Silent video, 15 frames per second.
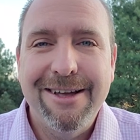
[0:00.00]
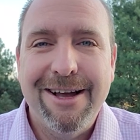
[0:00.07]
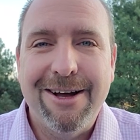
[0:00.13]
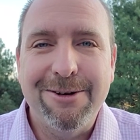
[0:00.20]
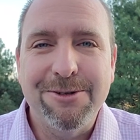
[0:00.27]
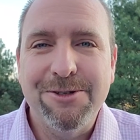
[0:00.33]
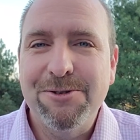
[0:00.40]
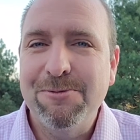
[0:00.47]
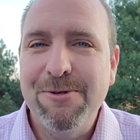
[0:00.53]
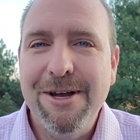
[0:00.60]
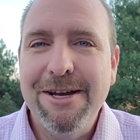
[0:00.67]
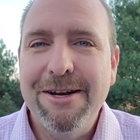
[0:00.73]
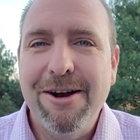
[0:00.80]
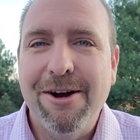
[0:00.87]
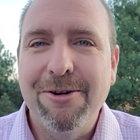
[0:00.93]
How
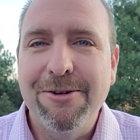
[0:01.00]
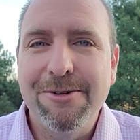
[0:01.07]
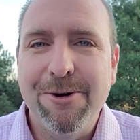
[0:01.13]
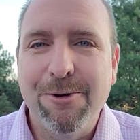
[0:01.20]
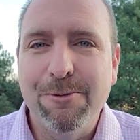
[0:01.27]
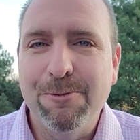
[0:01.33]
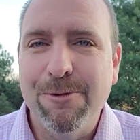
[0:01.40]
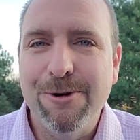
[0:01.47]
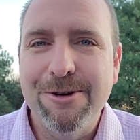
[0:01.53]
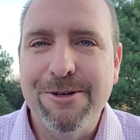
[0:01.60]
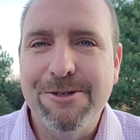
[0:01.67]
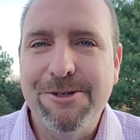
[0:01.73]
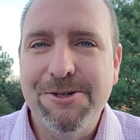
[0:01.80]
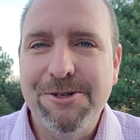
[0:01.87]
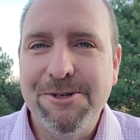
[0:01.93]
sweet are your
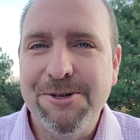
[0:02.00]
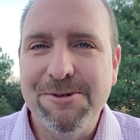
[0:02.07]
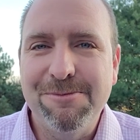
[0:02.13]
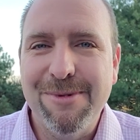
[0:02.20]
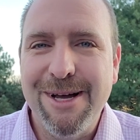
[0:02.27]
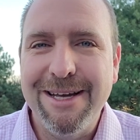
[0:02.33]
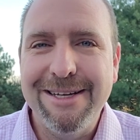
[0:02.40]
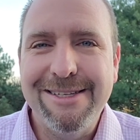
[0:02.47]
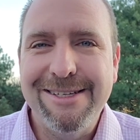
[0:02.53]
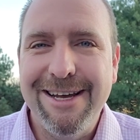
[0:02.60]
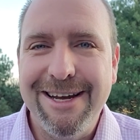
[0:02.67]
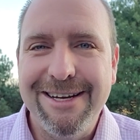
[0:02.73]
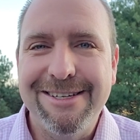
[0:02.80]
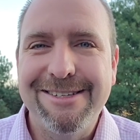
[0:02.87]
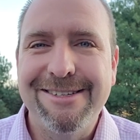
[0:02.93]
words to my
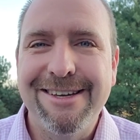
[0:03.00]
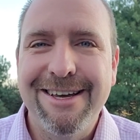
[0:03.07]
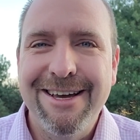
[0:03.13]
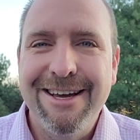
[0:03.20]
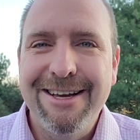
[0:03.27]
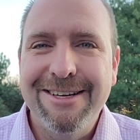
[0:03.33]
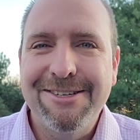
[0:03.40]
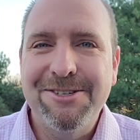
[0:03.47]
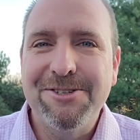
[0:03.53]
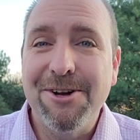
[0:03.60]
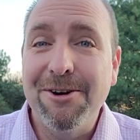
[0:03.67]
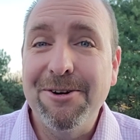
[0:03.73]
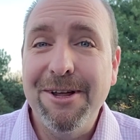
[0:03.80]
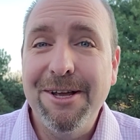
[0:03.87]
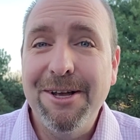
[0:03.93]
taste.
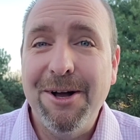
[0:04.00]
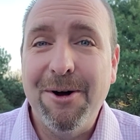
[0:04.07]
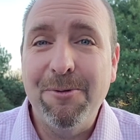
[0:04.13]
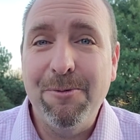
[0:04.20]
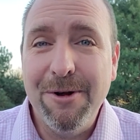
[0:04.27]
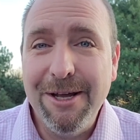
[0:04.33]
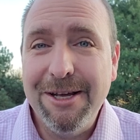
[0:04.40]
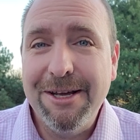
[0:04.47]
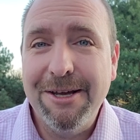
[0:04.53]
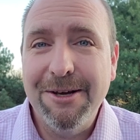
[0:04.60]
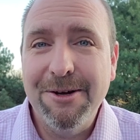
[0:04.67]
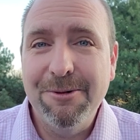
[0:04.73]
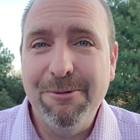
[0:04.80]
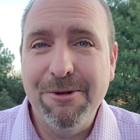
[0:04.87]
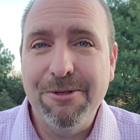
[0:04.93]
Starting a week
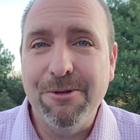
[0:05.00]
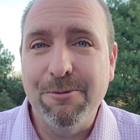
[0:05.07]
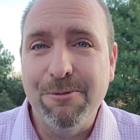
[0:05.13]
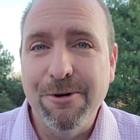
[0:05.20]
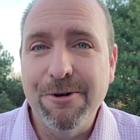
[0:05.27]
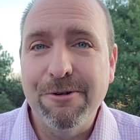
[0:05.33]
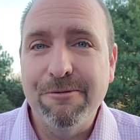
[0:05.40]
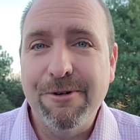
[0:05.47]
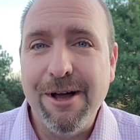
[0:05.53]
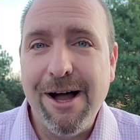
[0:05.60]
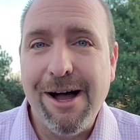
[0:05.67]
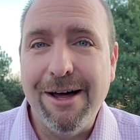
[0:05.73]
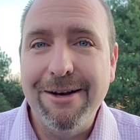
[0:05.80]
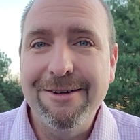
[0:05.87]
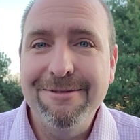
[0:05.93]
with the Word of
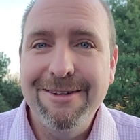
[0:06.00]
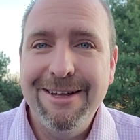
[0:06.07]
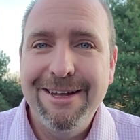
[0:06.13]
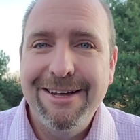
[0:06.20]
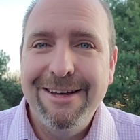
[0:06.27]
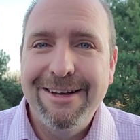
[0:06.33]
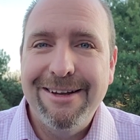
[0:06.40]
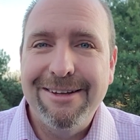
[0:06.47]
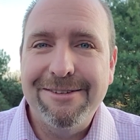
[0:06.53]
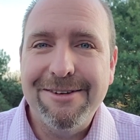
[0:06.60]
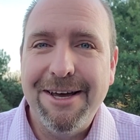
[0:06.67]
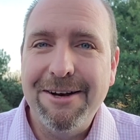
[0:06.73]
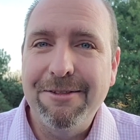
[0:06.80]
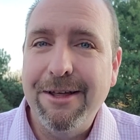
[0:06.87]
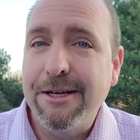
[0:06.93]
God, it's
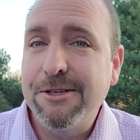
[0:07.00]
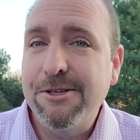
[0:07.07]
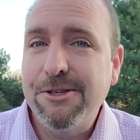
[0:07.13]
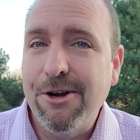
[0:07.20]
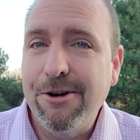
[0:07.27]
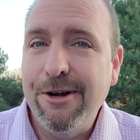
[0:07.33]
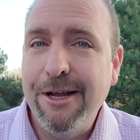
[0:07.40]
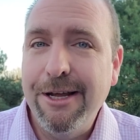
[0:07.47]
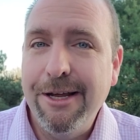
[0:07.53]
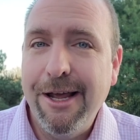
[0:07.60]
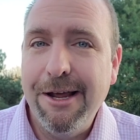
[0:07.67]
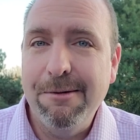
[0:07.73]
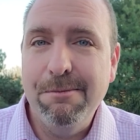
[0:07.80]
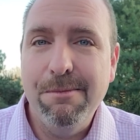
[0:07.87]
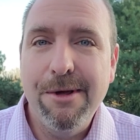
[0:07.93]
kind of like starting
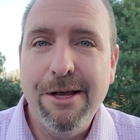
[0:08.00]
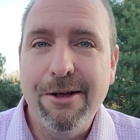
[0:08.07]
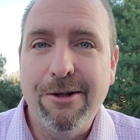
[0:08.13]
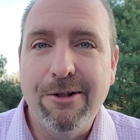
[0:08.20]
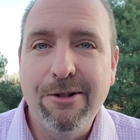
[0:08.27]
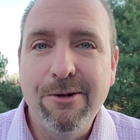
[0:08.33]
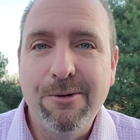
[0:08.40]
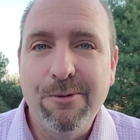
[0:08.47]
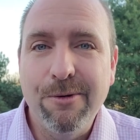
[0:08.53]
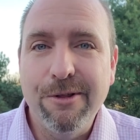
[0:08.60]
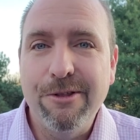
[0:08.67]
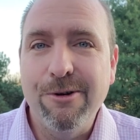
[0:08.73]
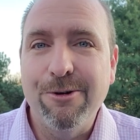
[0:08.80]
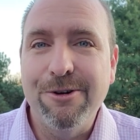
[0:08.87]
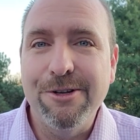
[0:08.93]
a meal
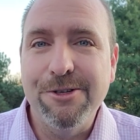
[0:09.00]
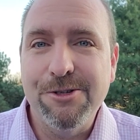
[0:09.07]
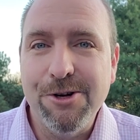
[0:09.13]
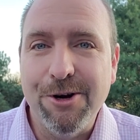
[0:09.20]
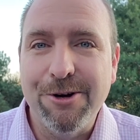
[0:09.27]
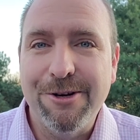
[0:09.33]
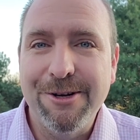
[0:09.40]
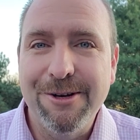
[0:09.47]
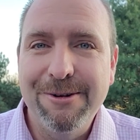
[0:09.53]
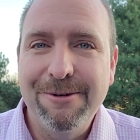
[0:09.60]
with your dessert.